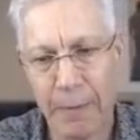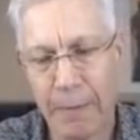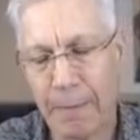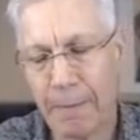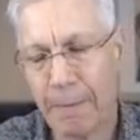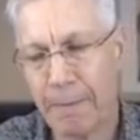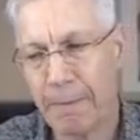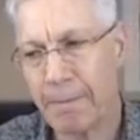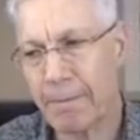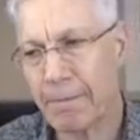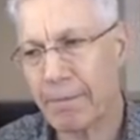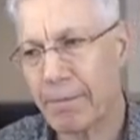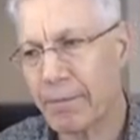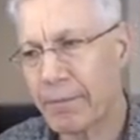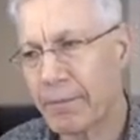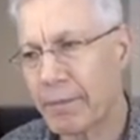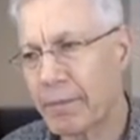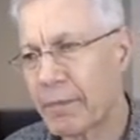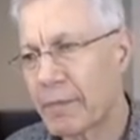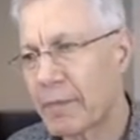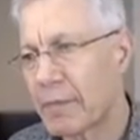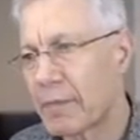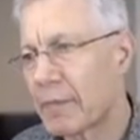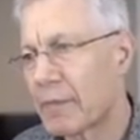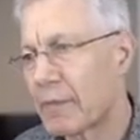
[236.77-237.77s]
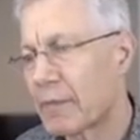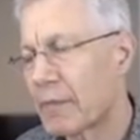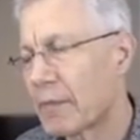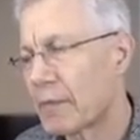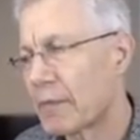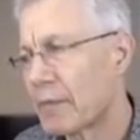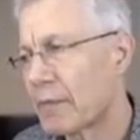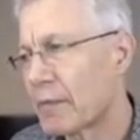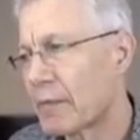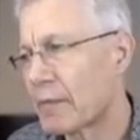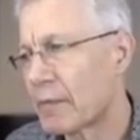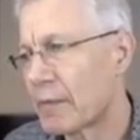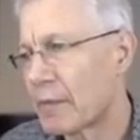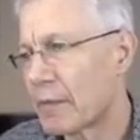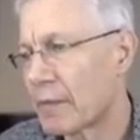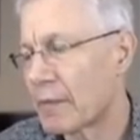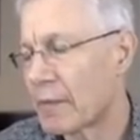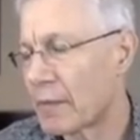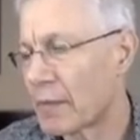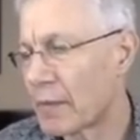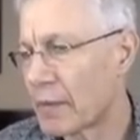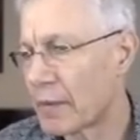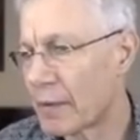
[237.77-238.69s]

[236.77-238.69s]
(no one is talking)